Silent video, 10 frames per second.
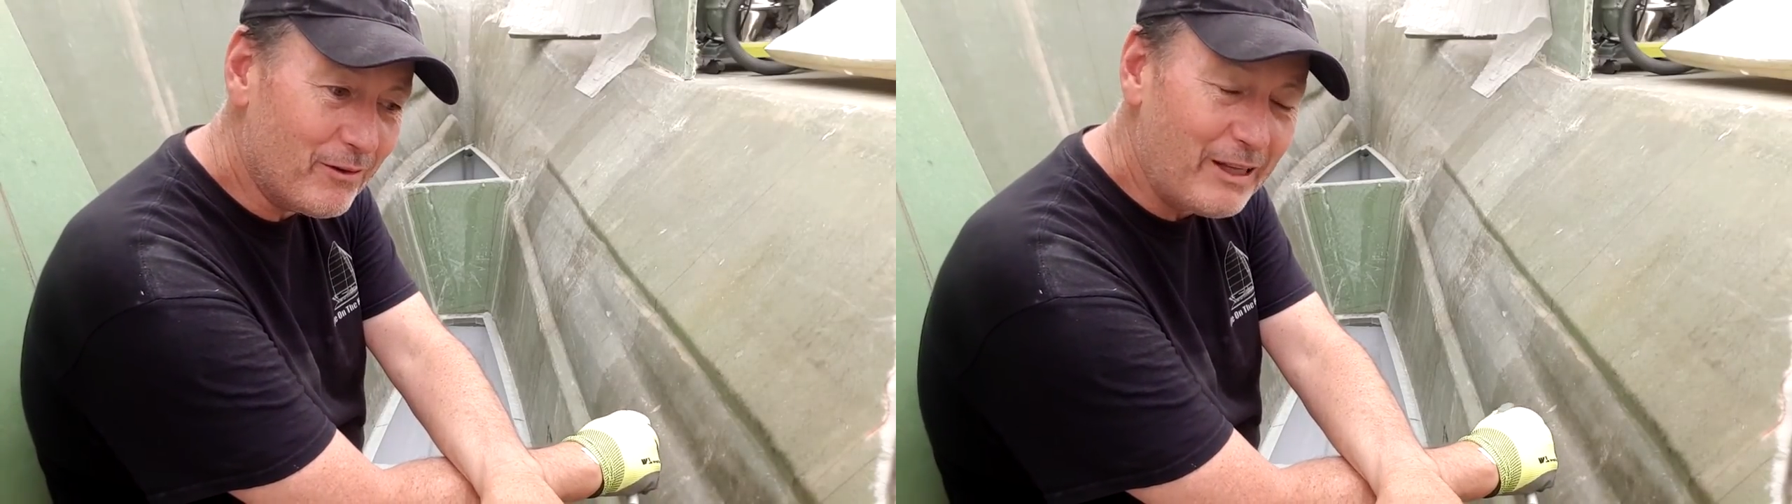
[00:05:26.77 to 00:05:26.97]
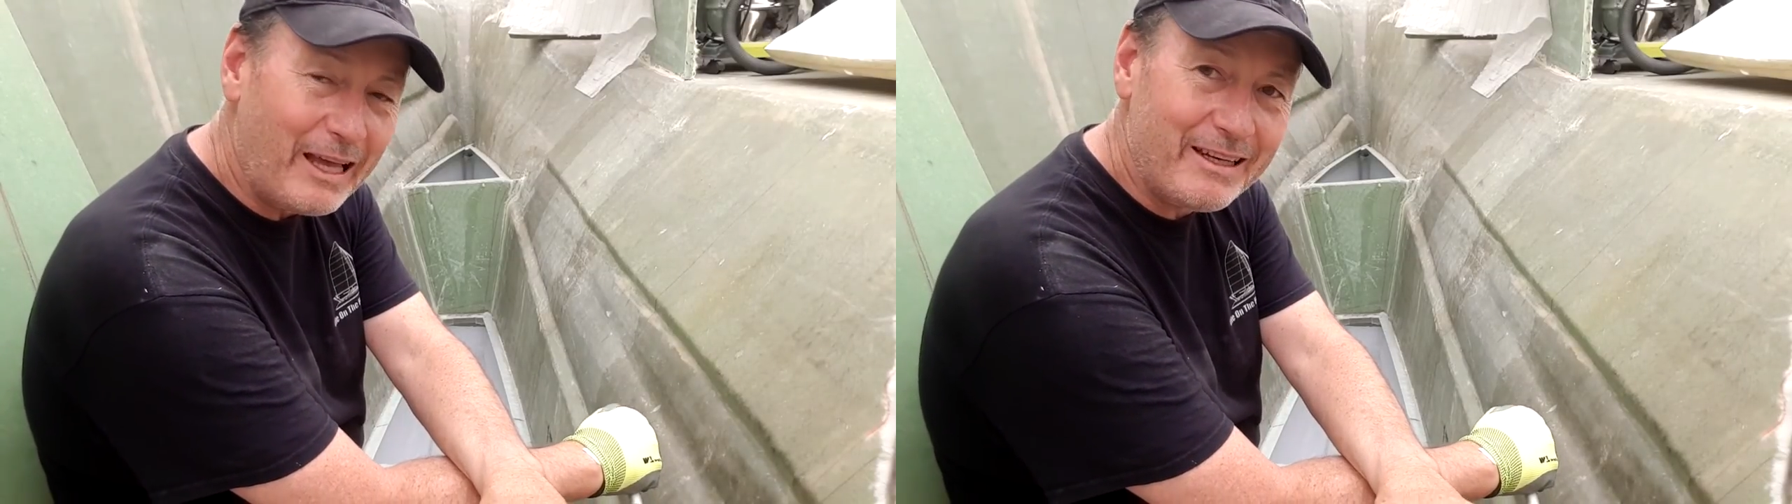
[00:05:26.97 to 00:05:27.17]

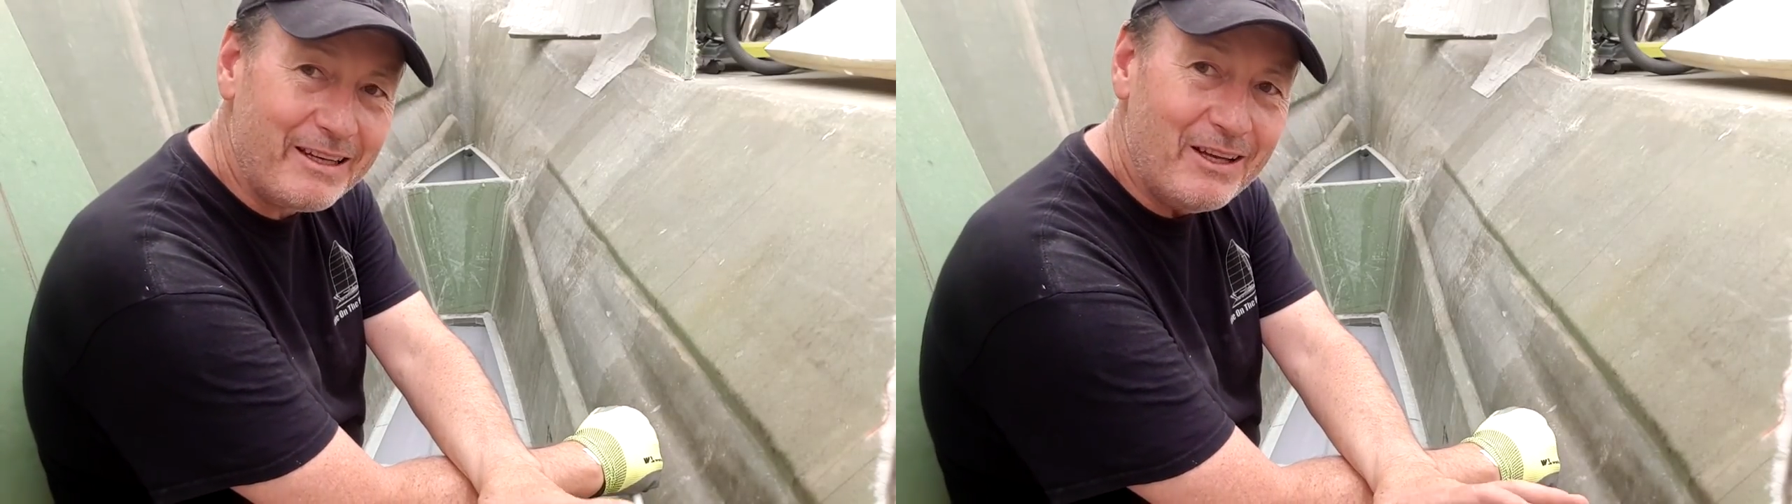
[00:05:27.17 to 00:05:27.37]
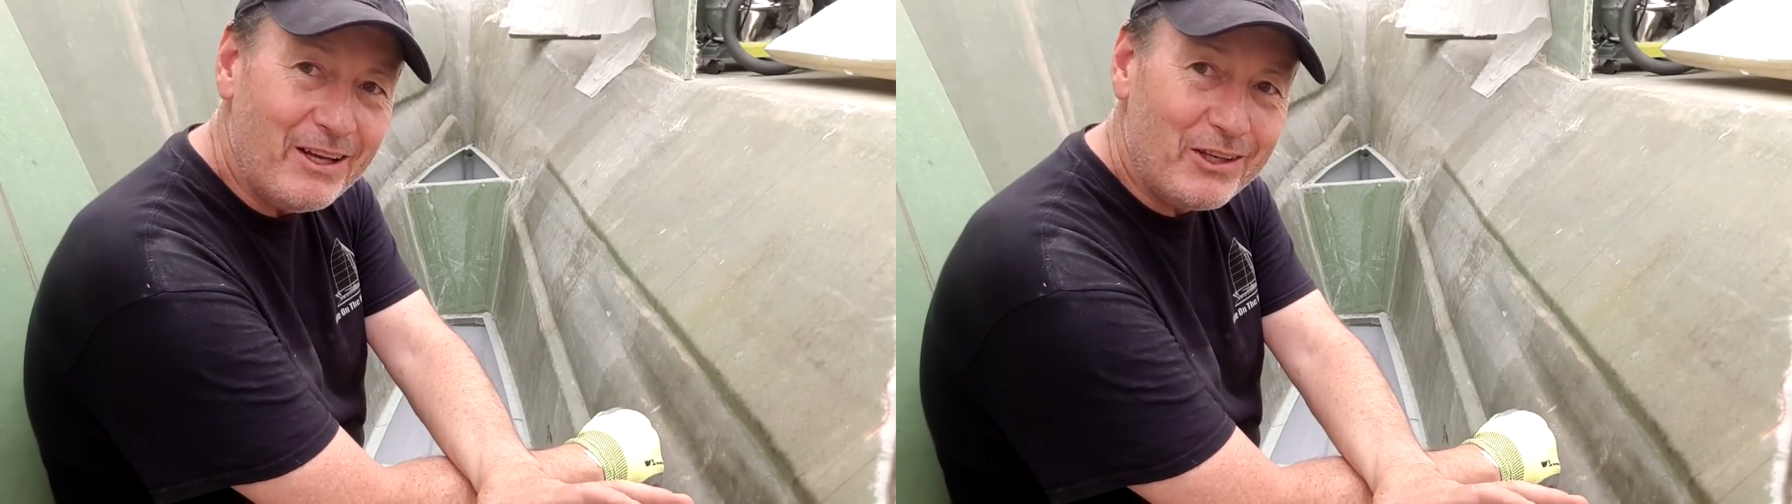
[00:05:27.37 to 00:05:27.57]
that